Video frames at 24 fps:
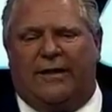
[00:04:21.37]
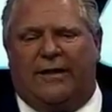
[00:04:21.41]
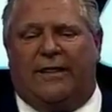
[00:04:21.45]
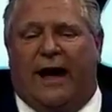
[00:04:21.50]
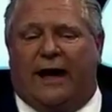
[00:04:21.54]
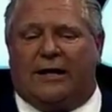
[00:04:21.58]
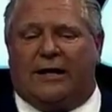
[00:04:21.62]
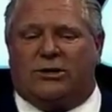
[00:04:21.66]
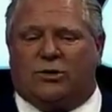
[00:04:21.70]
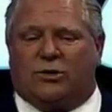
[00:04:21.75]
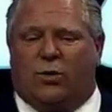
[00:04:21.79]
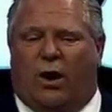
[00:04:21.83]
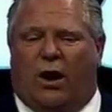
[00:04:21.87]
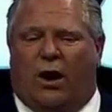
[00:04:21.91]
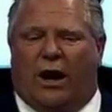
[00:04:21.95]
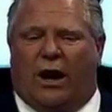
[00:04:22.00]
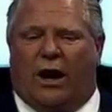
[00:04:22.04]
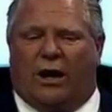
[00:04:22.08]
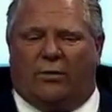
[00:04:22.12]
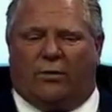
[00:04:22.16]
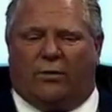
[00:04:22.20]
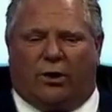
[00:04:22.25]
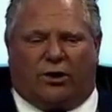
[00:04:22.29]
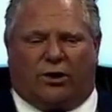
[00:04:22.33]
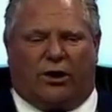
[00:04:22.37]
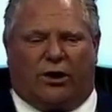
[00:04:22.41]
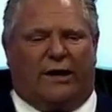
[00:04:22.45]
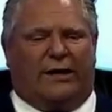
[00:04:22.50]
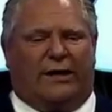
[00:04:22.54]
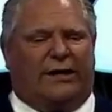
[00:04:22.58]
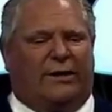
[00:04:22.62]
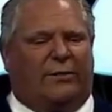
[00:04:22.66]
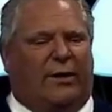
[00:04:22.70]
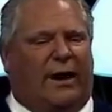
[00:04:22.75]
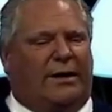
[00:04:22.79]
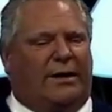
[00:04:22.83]
That's why we're
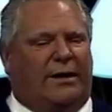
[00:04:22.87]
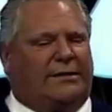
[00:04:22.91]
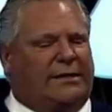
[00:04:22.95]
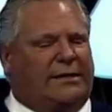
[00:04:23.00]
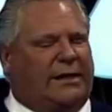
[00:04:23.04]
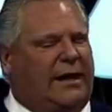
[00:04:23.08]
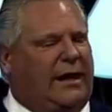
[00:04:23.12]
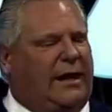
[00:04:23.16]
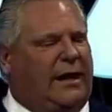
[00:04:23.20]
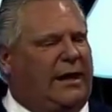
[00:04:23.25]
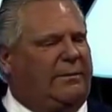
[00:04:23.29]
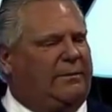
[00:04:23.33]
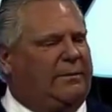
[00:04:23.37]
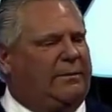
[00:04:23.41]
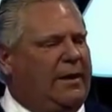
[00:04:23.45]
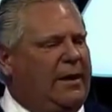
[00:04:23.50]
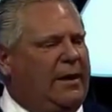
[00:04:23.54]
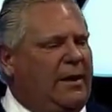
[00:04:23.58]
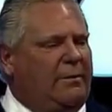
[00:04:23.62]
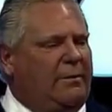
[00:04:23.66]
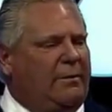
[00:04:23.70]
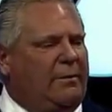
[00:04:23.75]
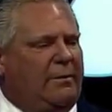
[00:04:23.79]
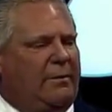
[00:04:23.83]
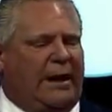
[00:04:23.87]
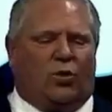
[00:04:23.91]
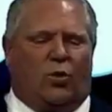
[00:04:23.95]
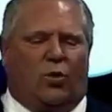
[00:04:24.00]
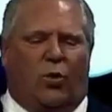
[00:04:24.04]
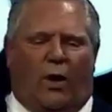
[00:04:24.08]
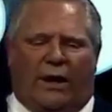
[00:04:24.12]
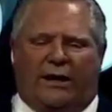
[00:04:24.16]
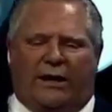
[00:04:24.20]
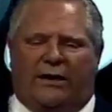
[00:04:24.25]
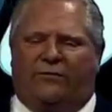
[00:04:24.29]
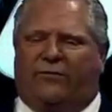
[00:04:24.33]
cutting red tape by
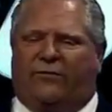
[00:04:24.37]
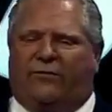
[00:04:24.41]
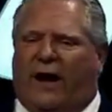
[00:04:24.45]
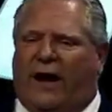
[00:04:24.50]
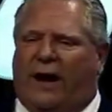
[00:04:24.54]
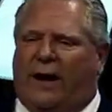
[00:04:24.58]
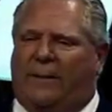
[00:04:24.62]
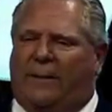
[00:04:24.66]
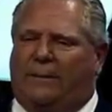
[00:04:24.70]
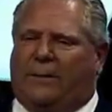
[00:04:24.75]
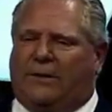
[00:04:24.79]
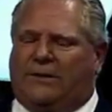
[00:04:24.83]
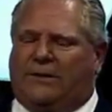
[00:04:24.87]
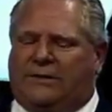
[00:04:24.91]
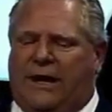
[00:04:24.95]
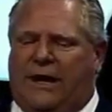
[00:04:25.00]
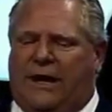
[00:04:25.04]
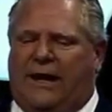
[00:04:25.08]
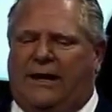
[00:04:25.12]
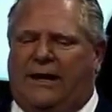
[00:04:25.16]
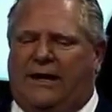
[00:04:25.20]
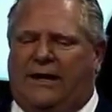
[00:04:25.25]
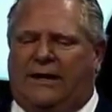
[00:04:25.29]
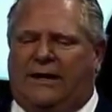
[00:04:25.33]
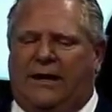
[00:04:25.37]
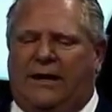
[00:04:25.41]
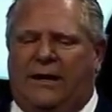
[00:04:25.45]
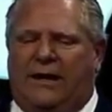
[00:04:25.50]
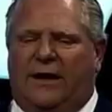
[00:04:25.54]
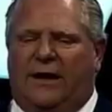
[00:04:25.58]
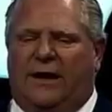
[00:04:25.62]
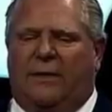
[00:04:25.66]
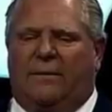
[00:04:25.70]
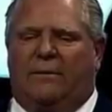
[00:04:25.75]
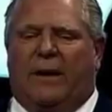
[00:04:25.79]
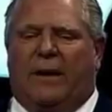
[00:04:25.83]
25%
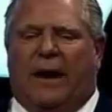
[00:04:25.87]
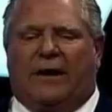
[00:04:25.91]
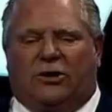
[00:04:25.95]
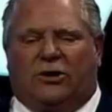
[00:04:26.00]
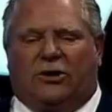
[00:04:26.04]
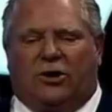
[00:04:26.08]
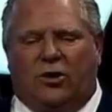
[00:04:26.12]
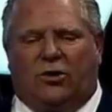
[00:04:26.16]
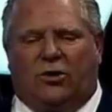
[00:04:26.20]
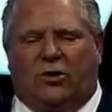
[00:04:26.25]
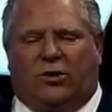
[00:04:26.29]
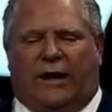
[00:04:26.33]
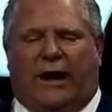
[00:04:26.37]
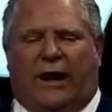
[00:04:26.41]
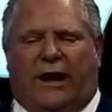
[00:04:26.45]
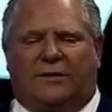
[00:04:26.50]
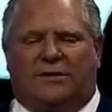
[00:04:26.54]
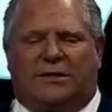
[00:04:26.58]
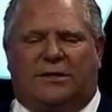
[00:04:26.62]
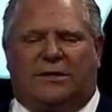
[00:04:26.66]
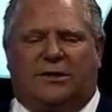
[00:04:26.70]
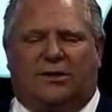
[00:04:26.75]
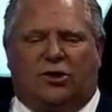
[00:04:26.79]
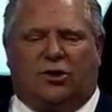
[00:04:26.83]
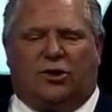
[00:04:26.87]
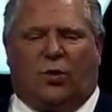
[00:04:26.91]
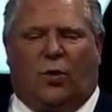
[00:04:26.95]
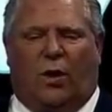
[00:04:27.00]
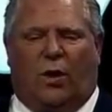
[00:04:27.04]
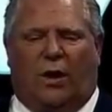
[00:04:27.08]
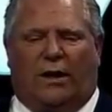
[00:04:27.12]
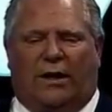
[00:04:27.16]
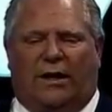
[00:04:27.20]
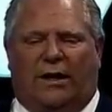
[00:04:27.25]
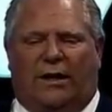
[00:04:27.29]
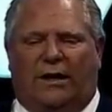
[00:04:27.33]
by
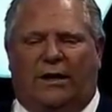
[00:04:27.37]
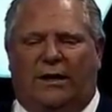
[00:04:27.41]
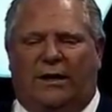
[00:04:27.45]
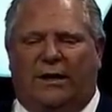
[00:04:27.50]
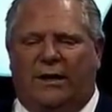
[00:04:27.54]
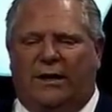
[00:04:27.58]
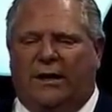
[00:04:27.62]
2020,